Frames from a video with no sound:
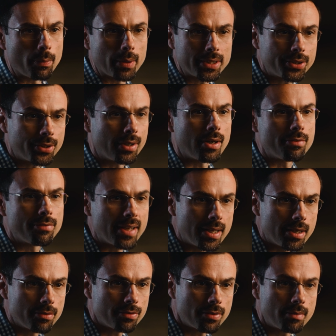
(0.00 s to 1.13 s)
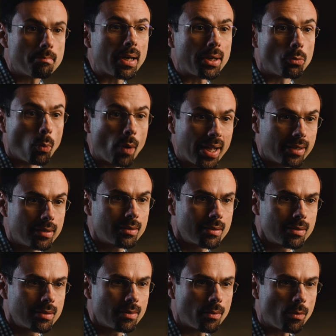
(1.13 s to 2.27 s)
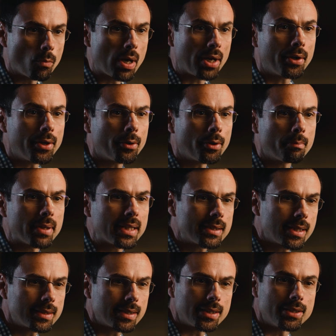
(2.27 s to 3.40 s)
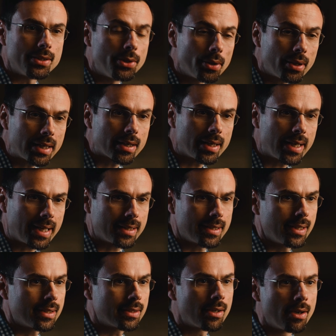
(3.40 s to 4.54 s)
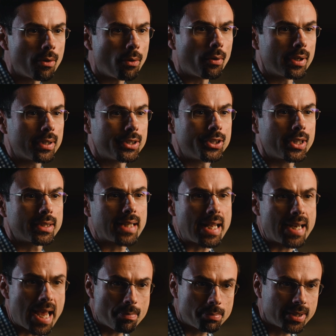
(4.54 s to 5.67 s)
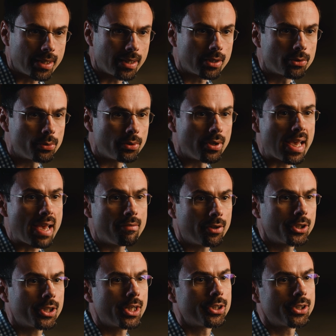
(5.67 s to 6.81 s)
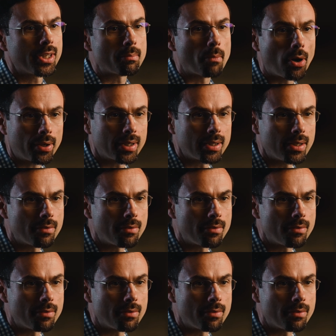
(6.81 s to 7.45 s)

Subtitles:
question of if, but when. Whether your business is newly connected or is just adapting to the ever-changing market